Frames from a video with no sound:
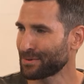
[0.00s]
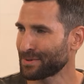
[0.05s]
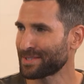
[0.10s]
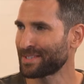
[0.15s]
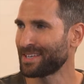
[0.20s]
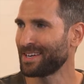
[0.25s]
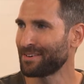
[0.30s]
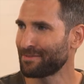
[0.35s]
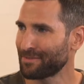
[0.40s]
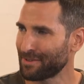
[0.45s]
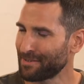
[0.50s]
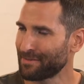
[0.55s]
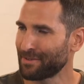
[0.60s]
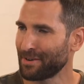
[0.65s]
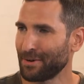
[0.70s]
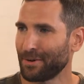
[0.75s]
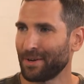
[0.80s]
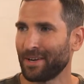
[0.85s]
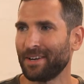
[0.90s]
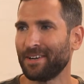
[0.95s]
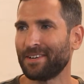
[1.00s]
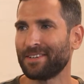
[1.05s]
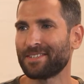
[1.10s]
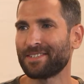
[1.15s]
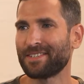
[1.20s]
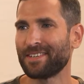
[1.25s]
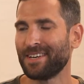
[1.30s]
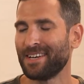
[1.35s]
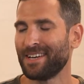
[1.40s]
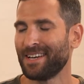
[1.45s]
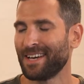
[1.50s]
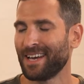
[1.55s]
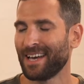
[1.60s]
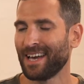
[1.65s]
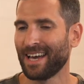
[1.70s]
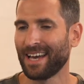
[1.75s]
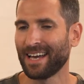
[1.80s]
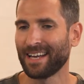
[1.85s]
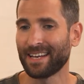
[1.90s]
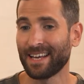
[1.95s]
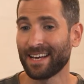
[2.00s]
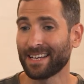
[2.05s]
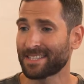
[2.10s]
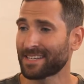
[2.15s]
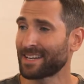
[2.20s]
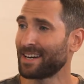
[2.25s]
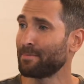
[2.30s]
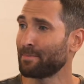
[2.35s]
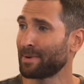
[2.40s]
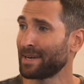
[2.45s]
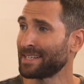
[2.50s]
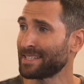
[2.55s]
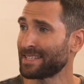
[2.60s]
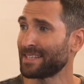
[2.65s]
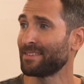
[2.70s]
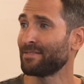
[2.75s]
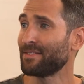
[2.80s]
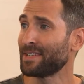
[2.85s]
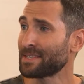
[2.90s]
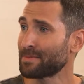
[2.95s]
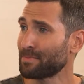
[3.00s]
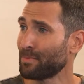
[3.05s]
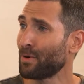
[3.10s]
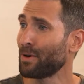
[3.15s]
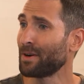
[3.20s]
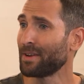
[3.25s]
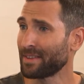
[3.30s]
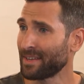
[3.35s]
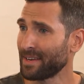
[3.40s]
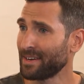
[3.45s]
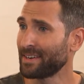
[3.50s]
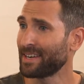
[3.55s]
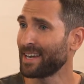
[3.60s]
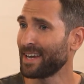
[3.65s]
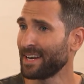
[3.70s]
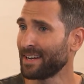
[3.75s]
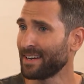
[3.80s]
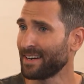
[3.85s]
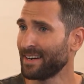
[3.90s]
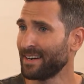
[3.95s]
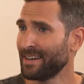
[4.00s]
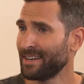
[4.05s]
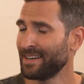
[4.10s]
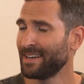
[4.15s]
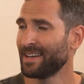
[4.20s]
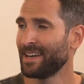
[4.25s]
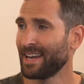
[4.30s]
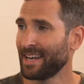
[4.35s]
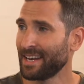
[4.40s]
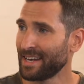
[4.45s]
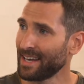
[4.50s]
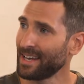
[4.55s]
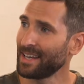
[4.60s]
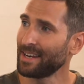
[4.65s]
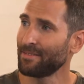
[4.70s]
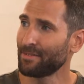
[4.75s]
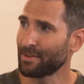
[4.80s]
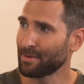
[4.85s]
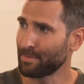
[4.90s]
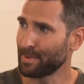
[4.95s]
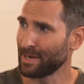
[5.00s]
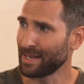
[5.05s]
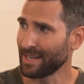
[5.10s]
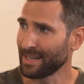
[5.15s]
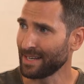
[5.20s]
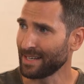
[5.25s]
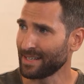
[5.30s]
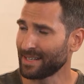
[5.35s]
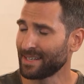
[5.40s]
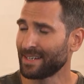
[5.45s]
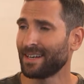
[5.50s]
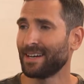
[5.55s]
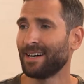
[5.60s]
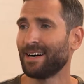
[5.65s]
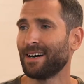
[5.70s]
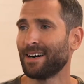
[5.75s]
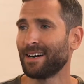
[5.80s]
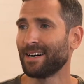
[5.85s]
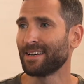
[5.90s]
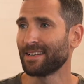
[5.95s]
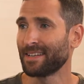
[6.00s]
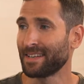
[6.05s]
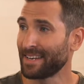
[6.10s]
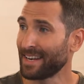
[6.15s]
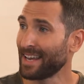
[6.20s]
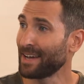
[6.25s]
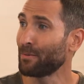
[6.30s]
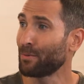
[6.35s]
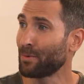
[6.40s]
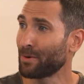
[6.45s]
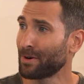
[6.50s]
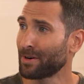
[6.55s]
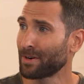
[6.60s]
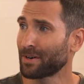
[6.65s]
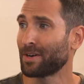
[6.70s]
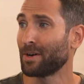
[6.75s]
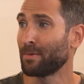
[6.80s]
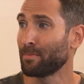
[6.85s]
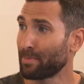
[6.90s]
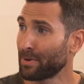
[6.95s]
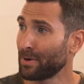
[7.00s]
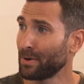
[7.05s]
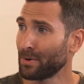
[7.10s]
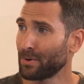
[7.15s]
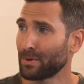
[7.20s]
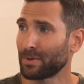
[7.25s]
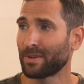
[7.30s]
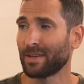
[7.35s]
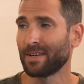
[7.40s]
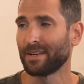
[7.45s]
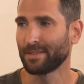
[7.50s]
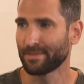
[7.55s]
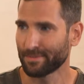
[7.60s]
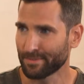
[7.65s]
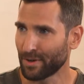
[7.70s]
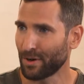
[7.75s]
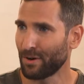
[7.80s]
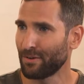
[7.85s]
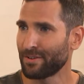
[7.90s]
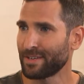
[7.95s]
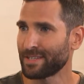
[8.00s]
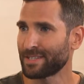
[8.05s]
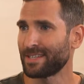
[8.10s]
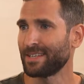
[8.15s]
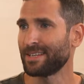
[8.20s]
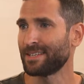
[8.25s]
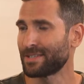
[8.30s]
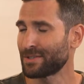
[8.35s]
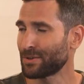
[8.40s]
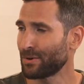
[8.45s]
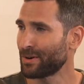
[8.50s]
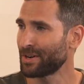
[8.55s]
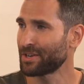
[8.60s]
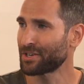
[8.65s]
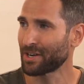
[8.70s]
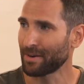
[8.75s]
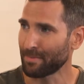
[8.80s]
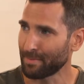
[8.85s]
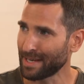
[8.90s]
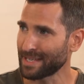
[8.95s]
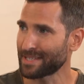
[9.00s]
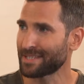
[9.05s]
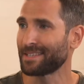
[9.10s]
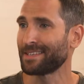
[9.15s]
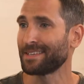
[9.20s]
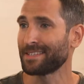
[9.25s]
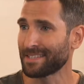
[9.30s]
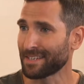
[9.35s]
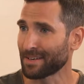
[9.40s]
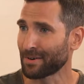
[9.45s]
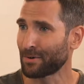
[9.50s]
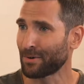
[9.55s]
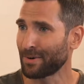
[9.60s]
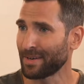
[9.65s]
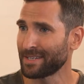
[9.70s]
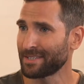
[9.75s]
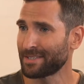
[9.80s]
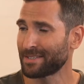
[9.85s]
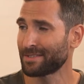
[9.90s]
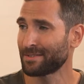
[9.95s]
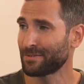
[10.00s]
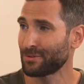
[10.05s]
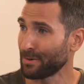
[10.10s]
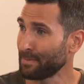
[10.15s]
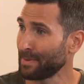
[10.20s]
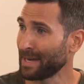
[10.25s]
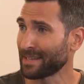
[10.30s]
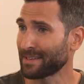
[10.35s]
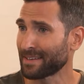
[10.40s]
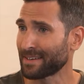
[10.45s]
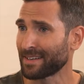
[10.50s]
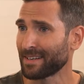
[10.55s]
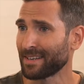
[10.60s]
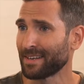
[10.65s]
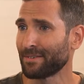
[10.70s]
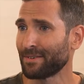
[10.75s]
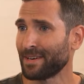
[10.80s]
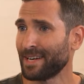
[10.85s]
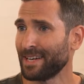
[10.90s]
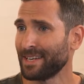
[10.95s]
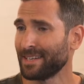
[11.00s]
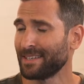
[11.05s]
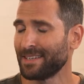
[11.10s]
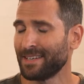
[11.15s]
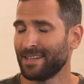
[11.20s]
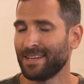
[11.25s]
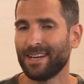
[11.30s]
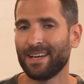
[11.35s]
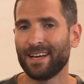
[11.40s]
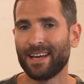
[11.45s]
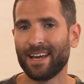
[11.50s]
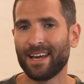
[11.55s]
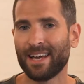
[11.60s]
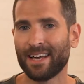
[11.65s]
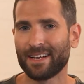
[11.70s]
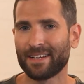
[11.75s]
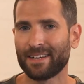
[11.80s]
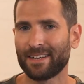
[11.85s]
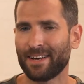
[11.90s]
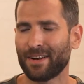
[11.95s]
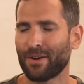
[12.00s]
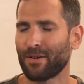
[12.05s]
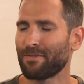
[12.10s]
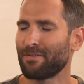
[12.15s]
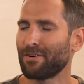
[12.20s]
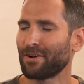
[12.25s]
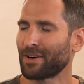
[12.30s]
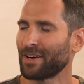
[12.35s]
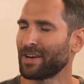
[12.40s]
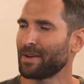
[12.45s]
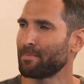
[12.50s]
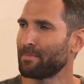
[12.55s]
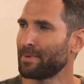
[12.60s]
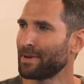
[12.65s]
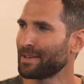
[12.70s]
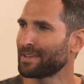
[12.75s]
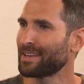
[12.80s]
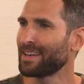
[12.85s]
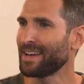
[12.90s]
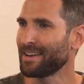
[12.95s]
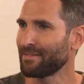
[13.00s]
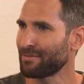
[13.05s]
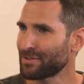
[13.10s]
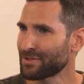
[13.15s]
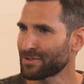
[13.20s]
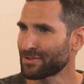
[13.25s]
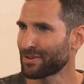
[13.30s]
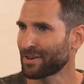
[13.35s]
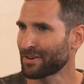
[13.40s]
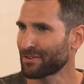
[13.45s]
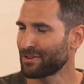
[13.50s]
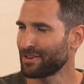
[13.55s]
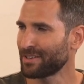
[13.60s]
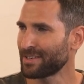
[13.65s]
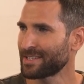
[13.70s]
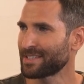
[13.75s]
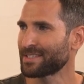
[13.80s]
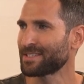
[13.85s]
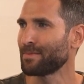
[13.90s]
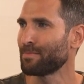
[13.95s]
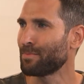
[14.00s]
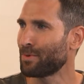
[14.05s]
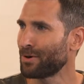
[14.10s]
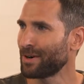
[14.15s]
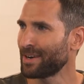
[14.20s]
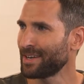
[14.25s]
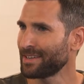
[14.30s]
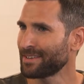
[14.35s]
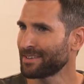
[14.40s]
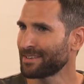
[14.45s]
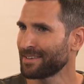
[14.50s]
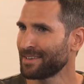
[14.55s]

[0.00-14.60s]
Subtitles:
was there for a few years. And as companies invest more in their data, inevitably, network, compute, and obviously storage capacities increase dramatically, right? And if you're going to build infrastructure to support it,